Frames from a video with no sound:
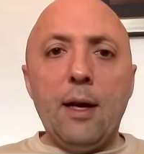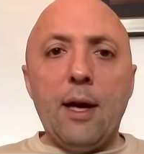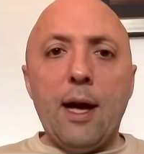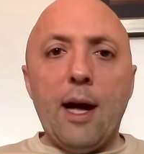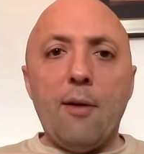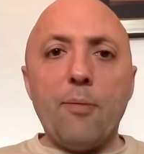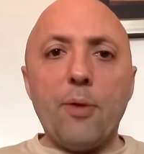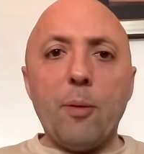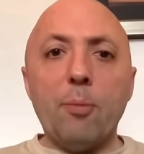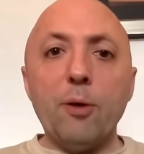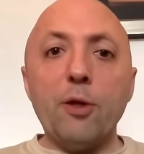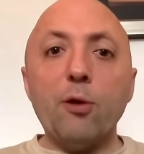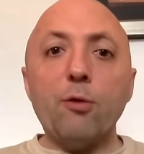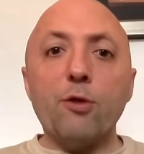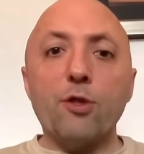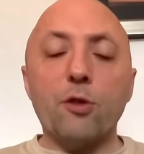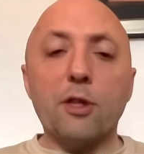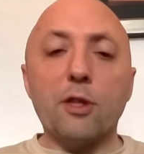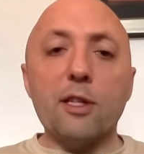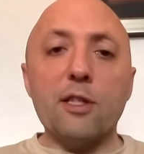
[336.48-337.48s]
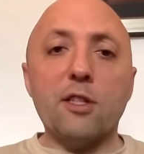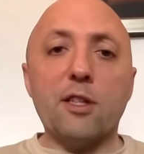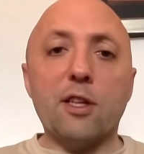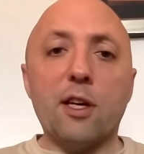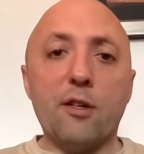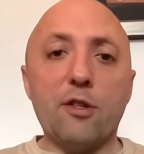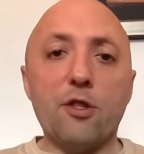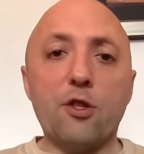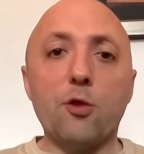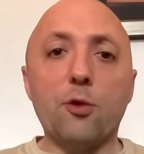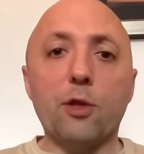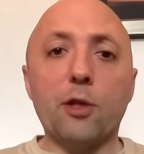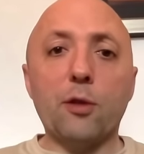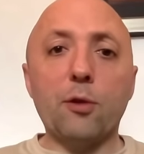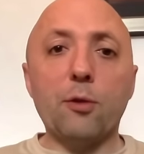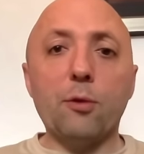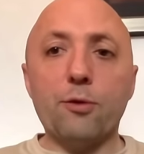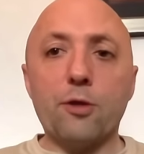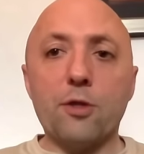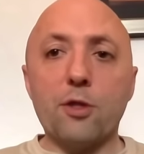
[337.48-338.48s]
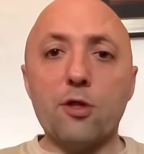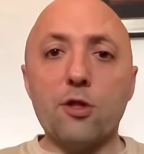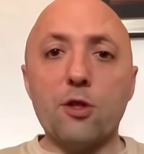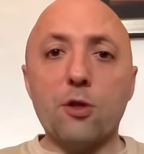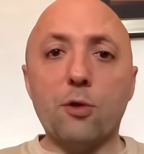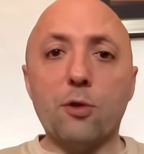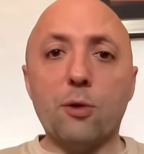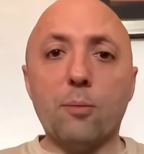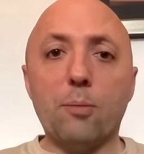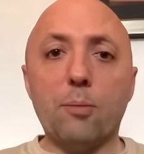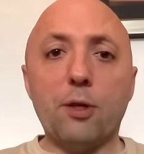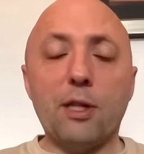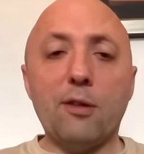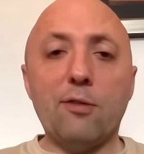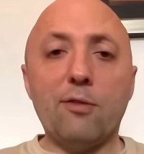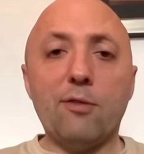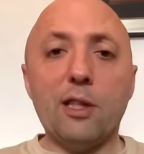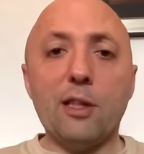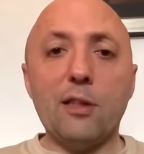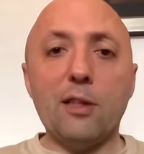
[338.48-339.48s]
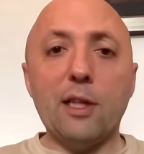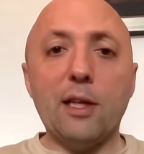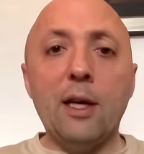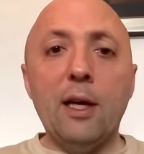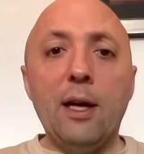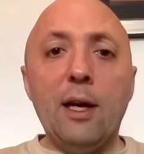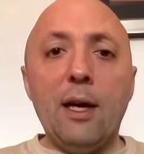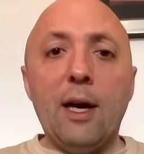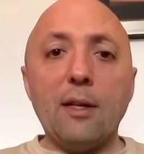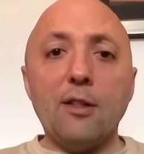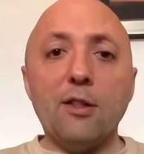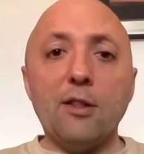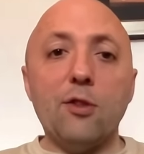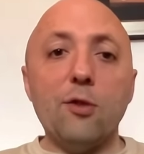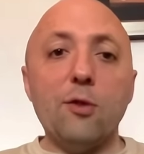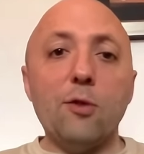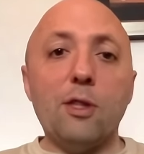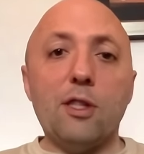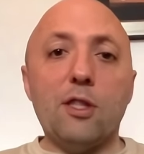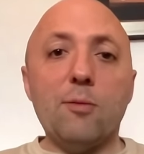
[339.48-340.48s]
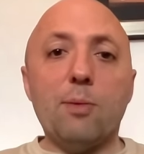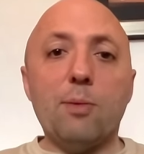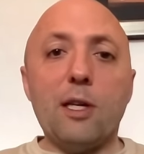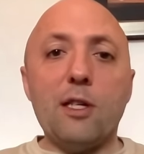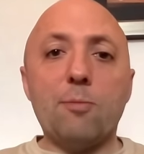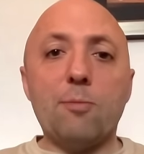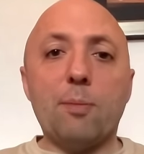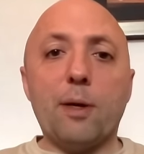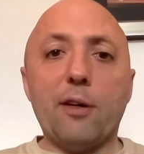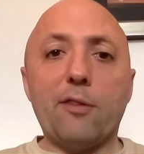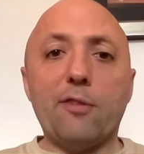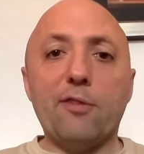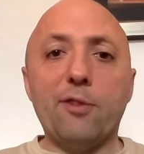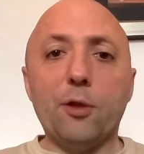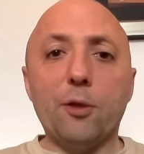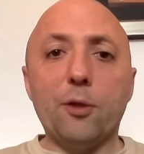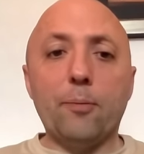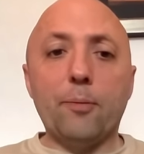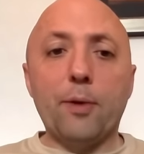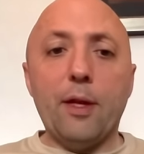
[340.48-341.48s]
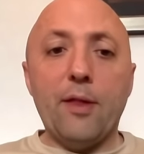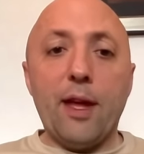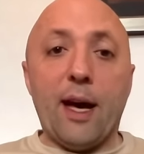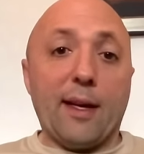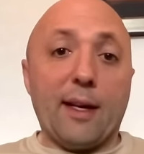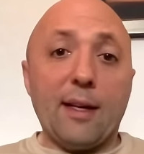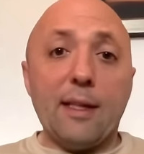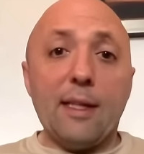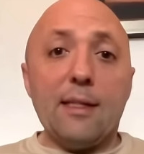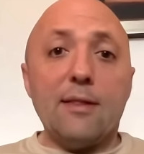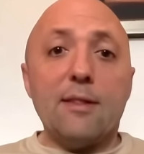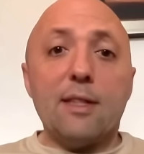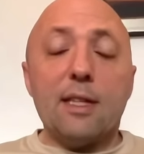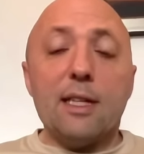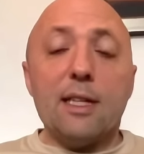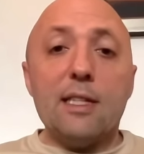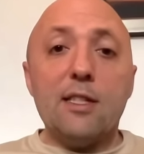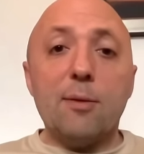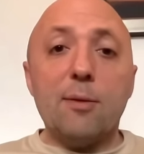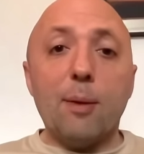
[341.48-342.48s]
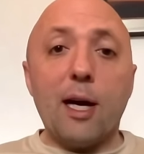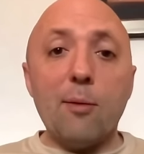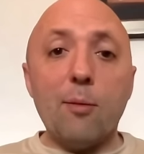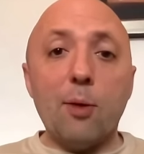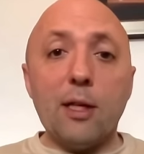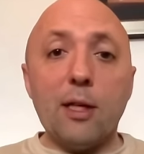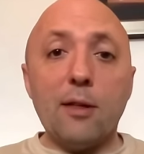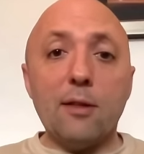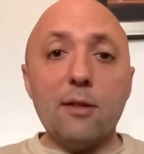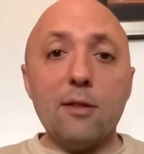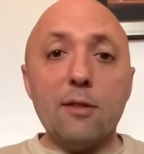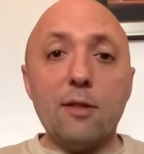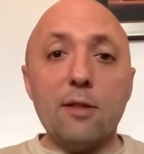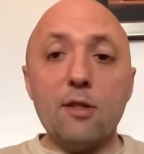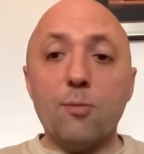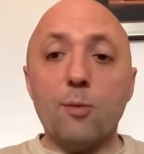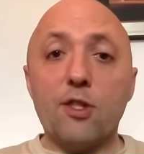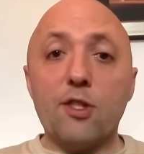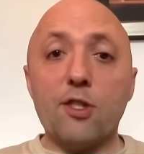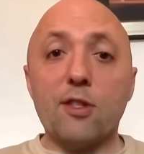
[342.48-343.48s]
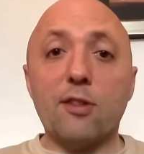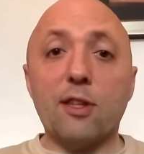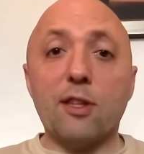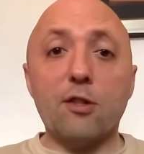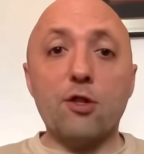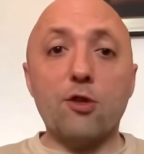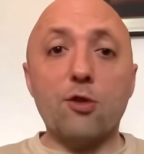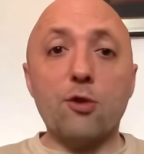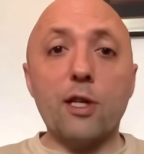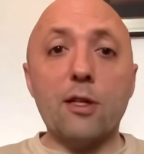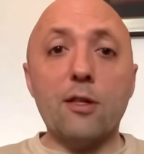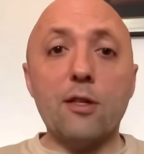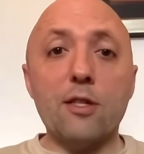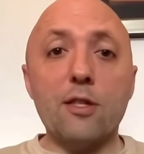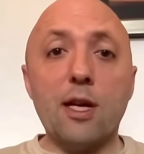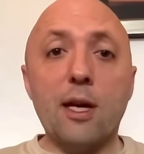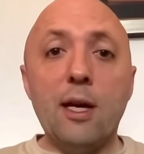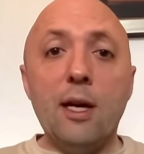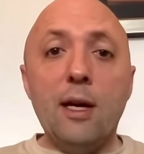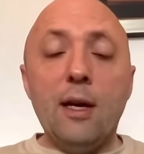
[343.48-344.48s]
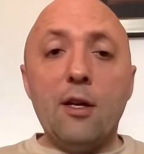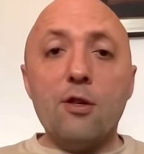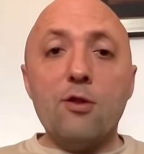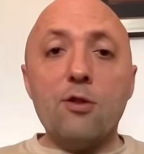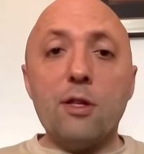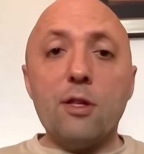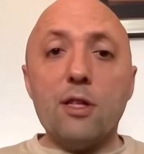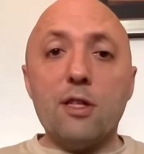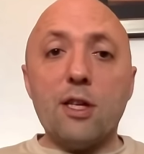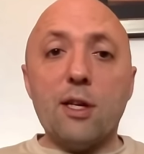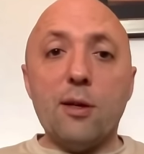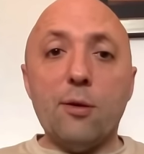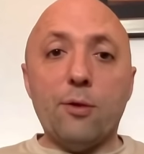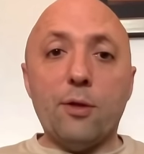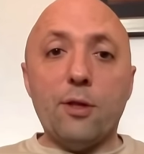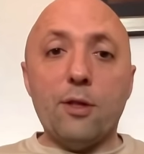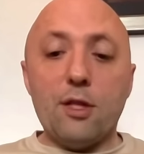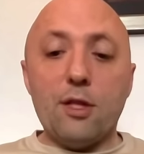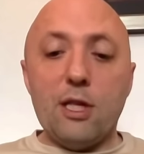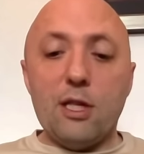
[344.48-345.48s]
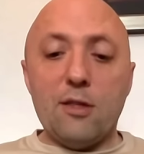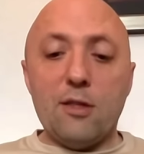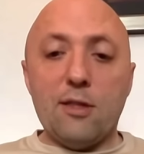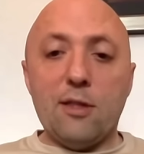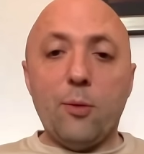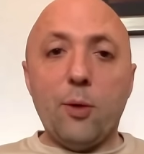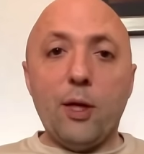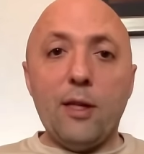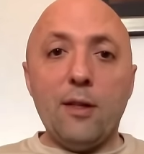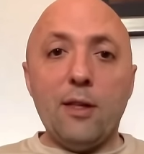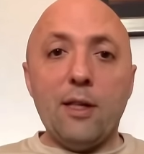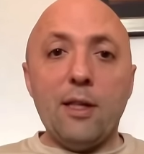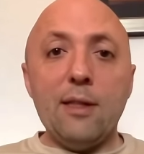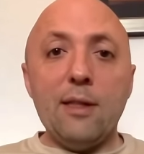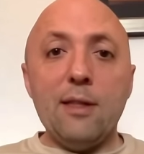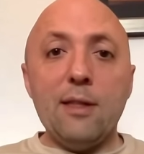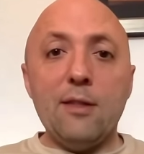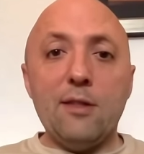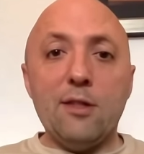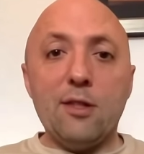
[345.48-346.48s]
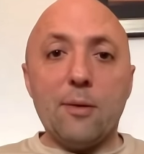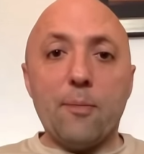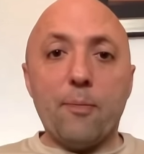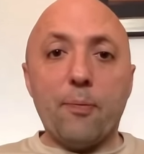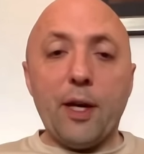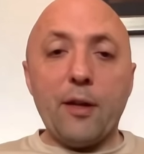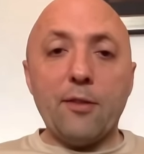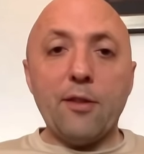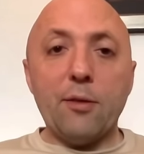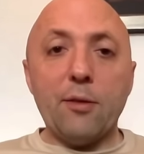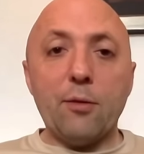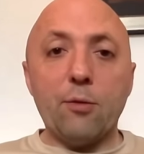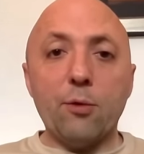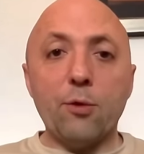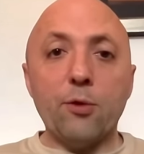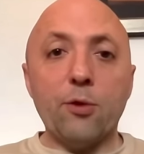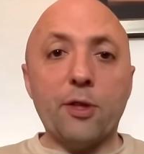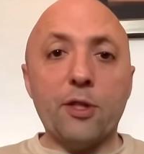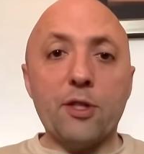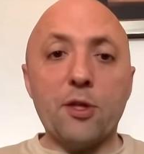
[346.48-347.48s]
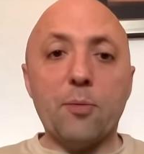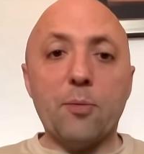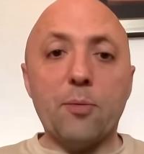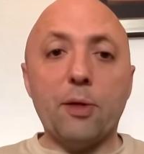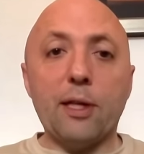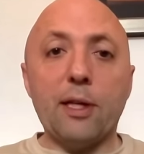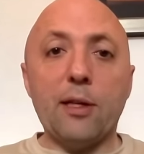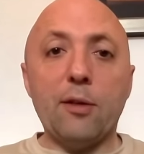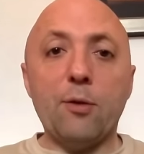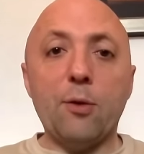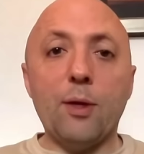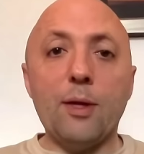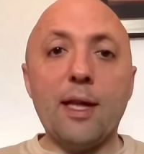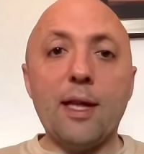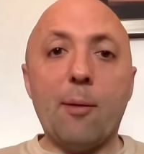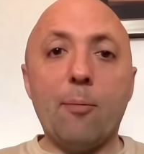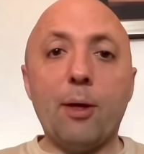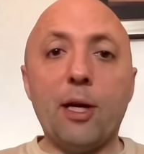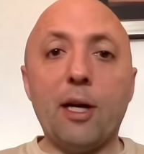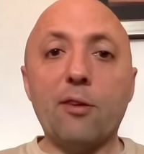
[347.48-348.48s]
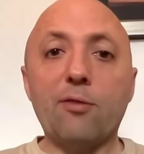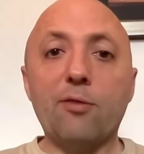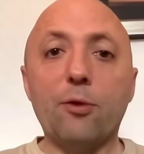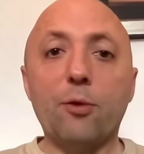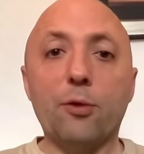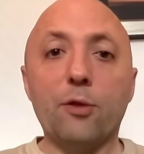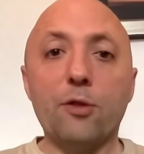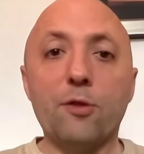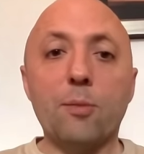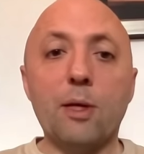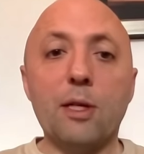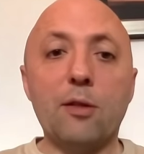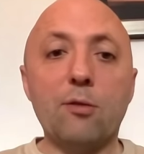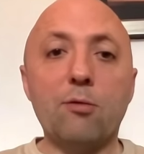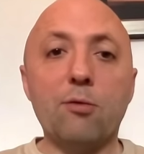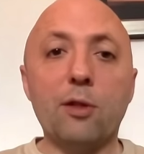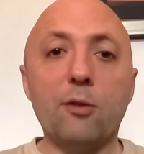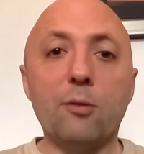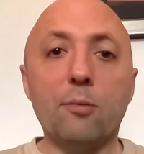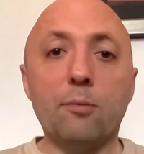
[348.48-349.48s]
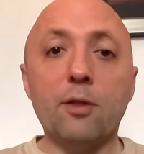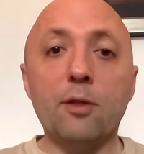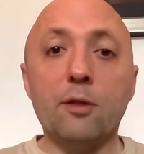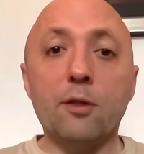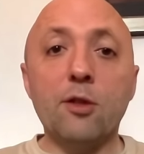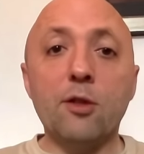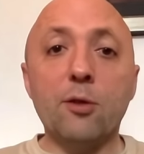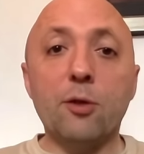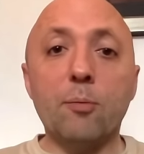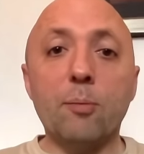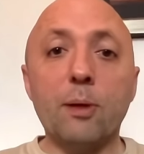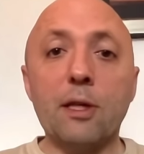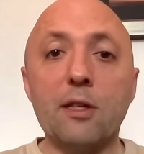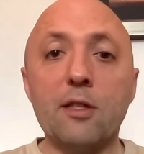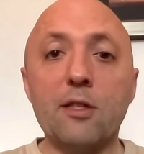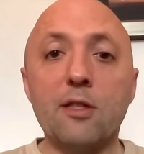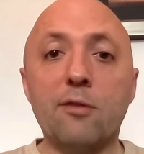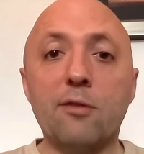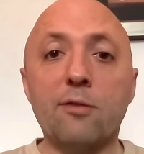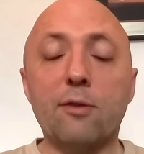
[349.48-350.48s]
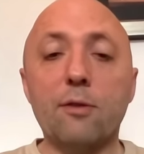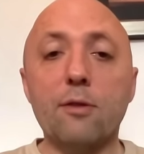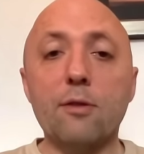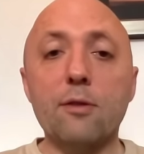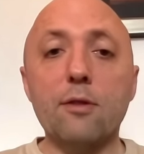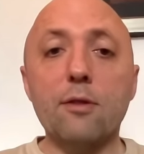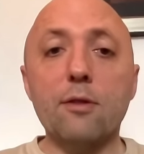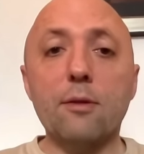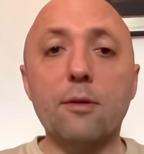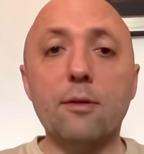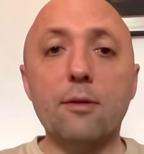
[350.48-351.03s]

But also Leicester are scoring goals and they're scoring pretty freely. And you do need your best back four in that. And he, to my mind, as much as I think strikers has really settled this season in a way that he needed to, I think Rodon is the player who in that back four has made the biggest difference.